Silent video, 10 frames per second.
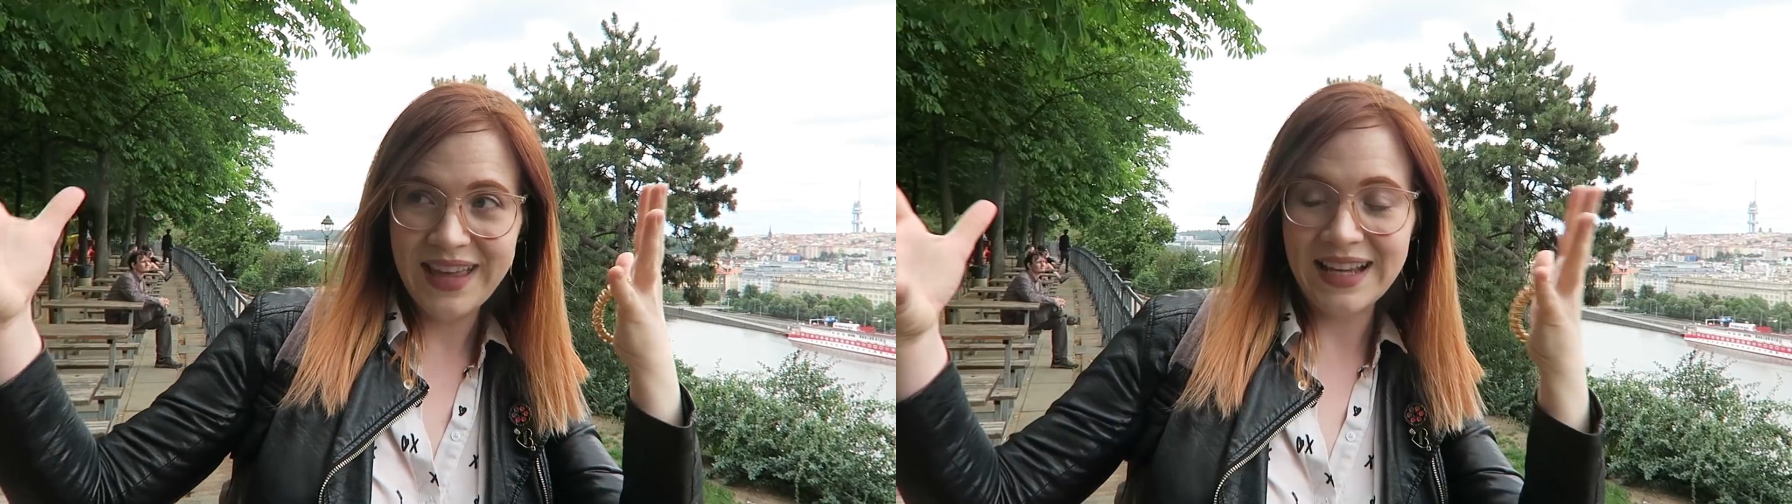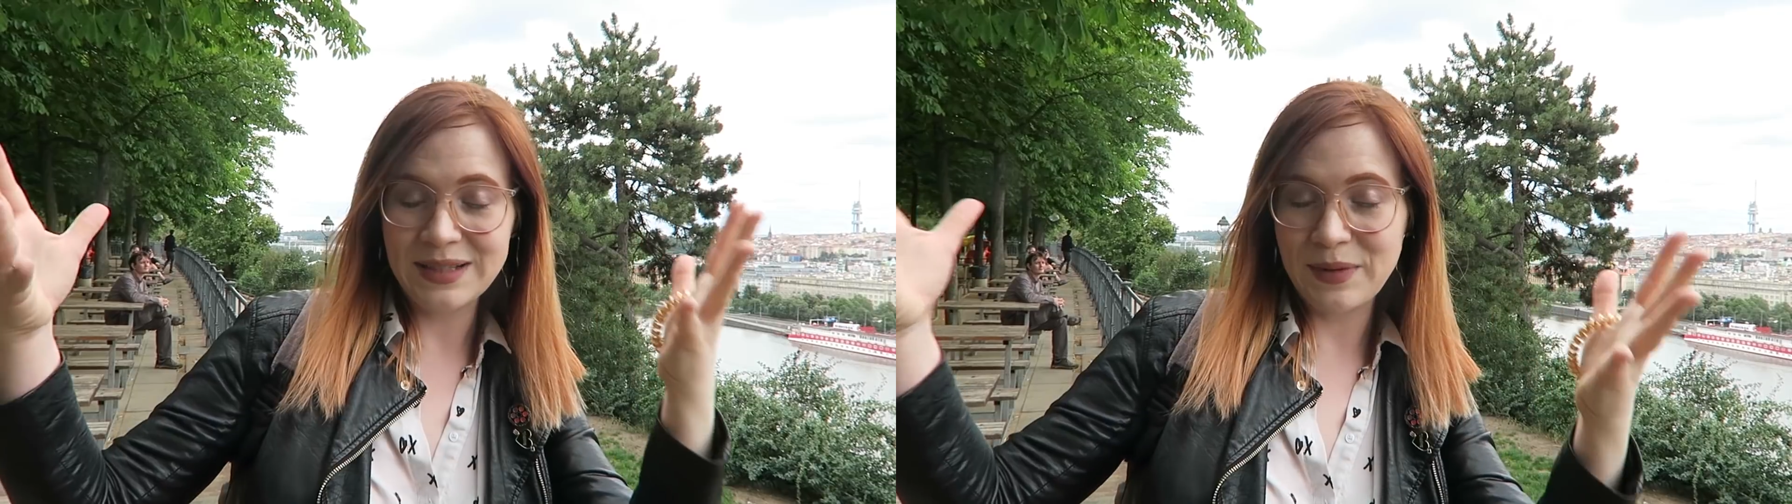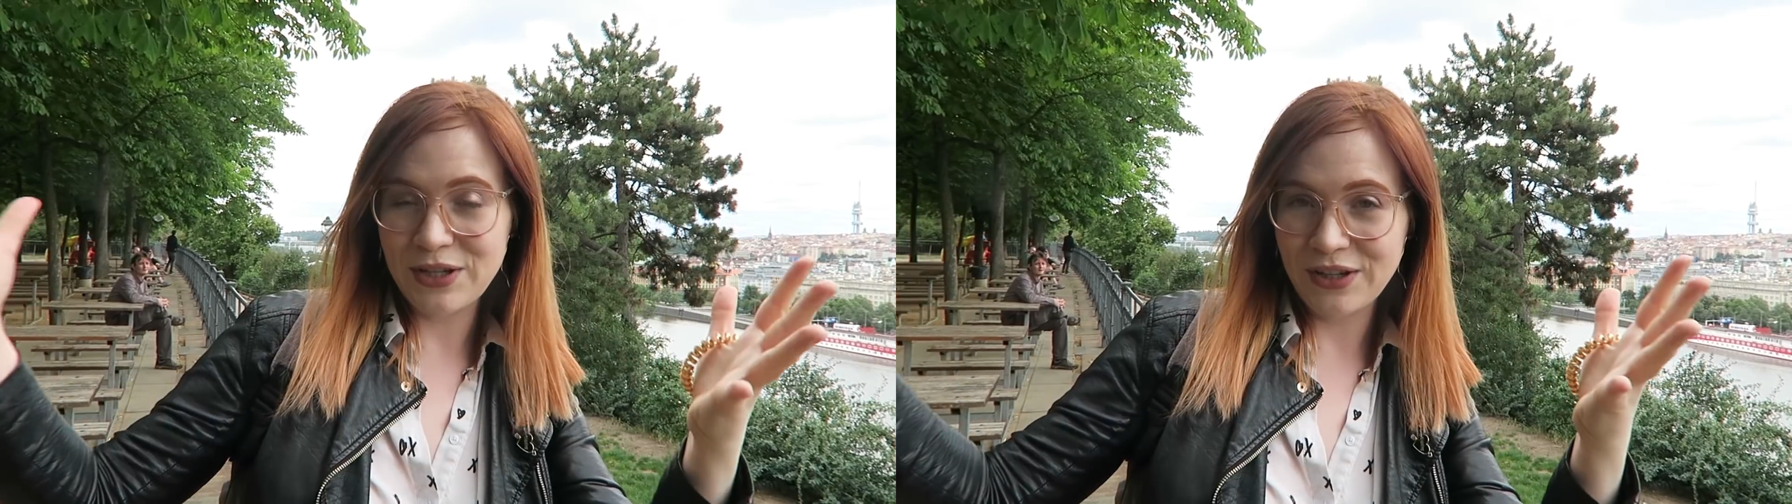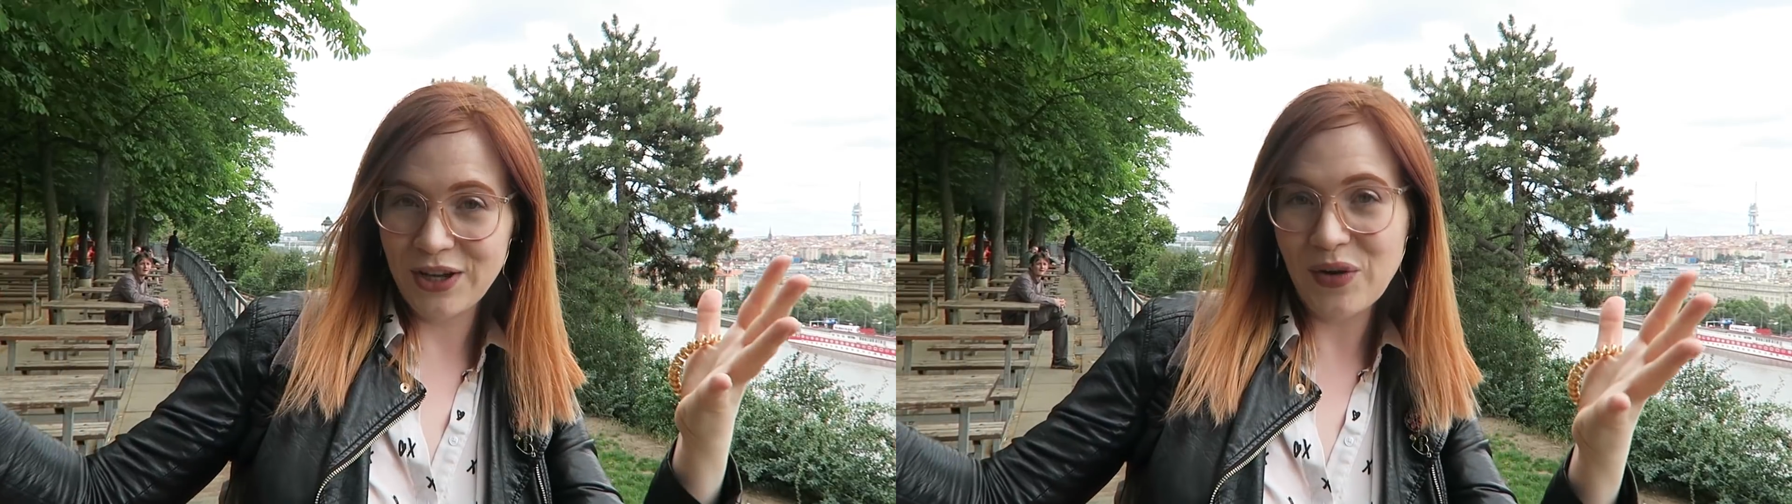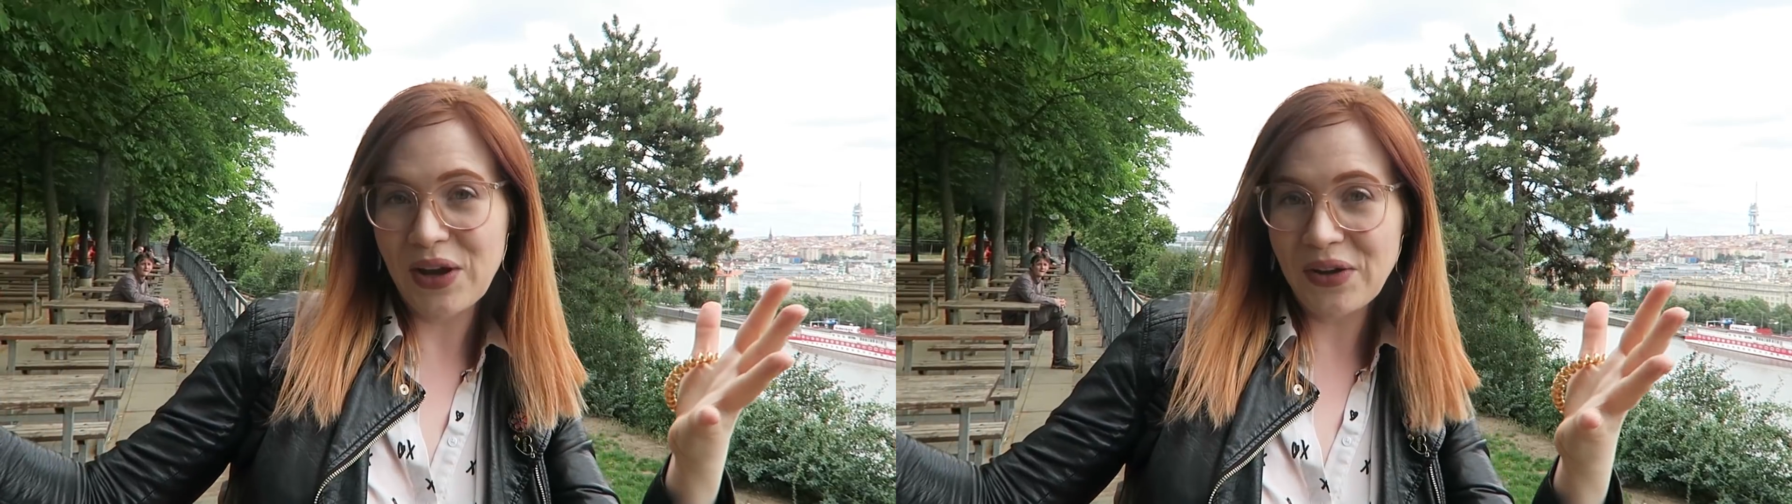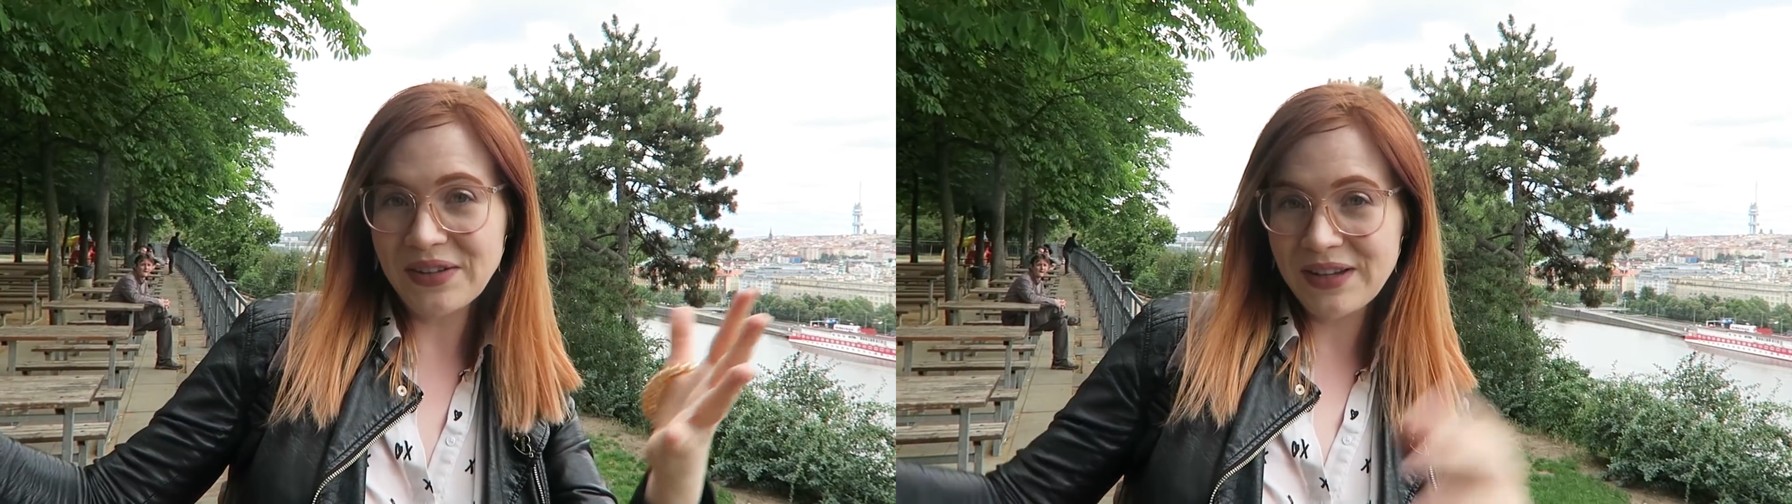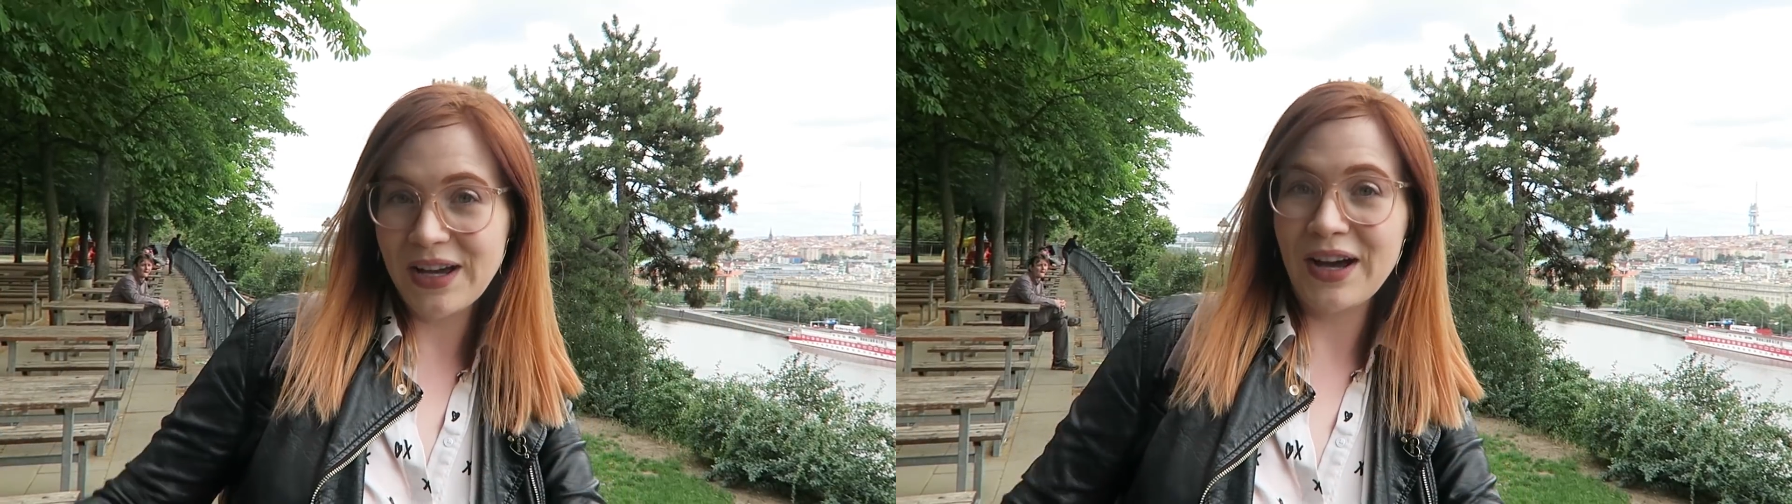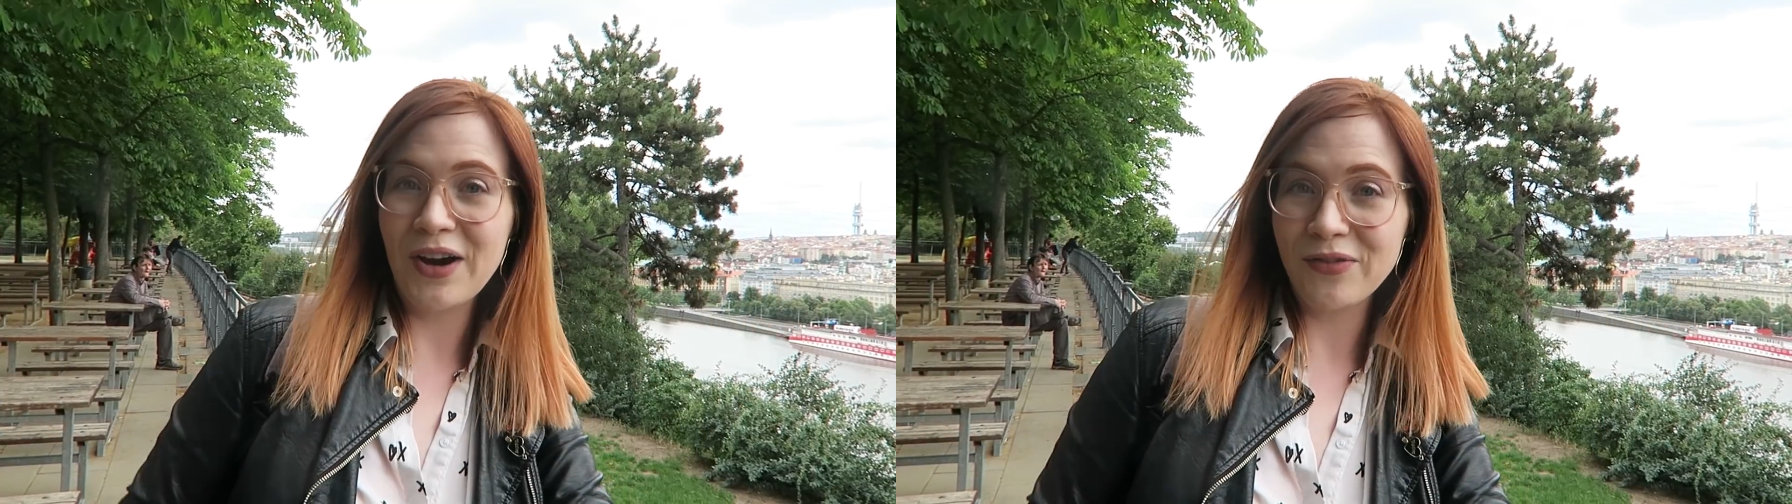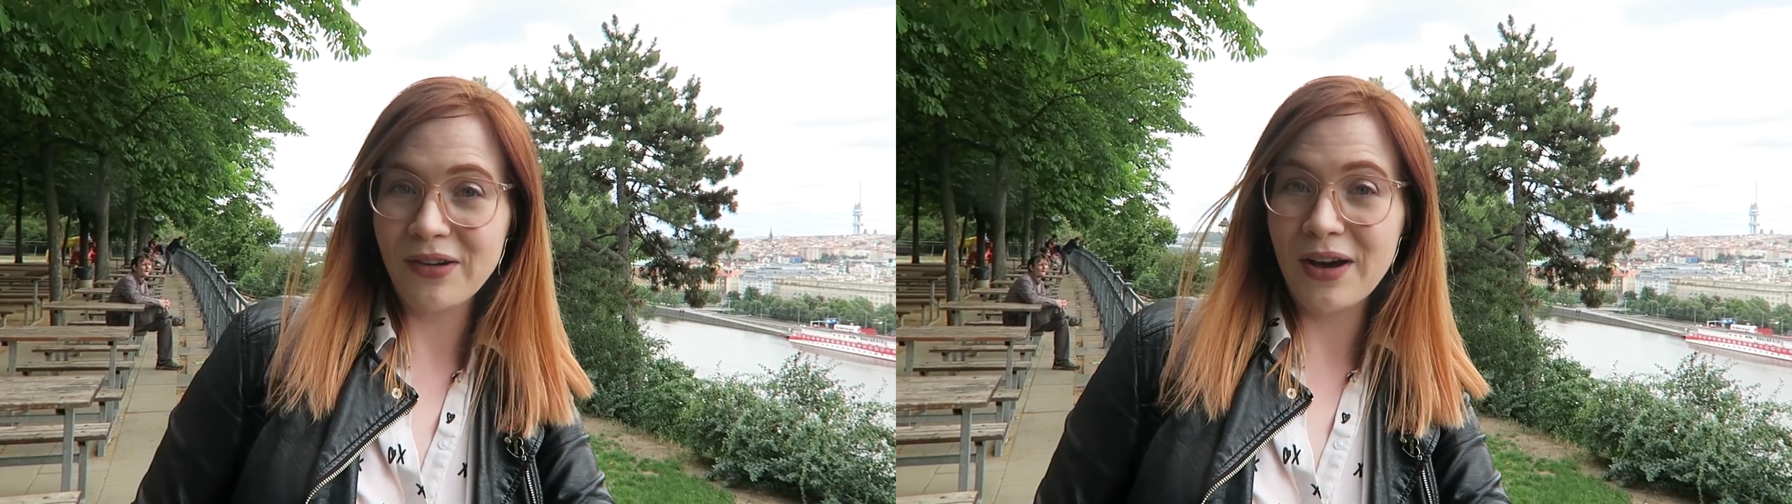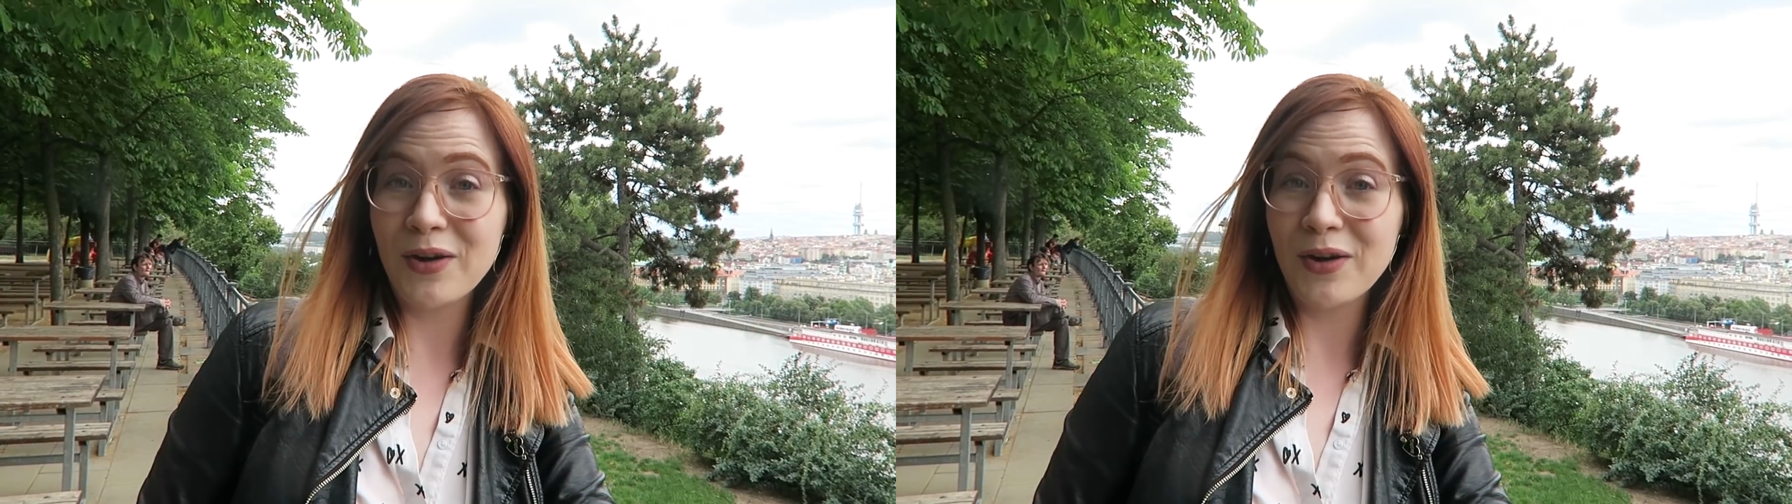exhibition going on of